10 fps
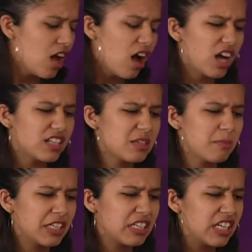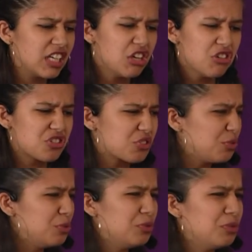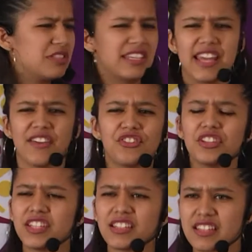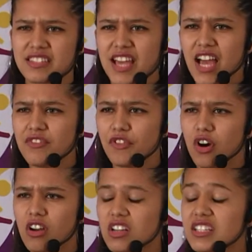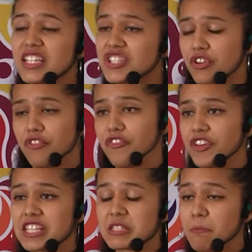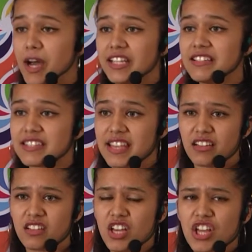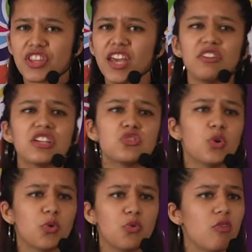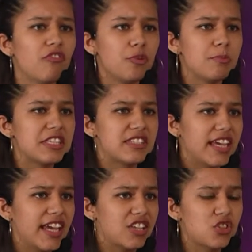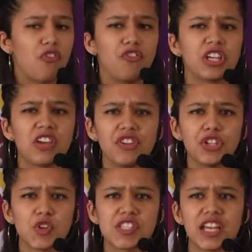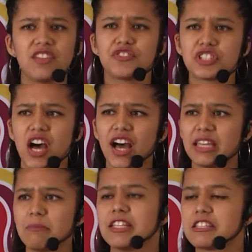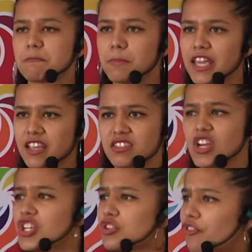Ultimately, schools and everything they stand for teach a fixed mindset. There is no room for mistakes or for giving yourself time and space to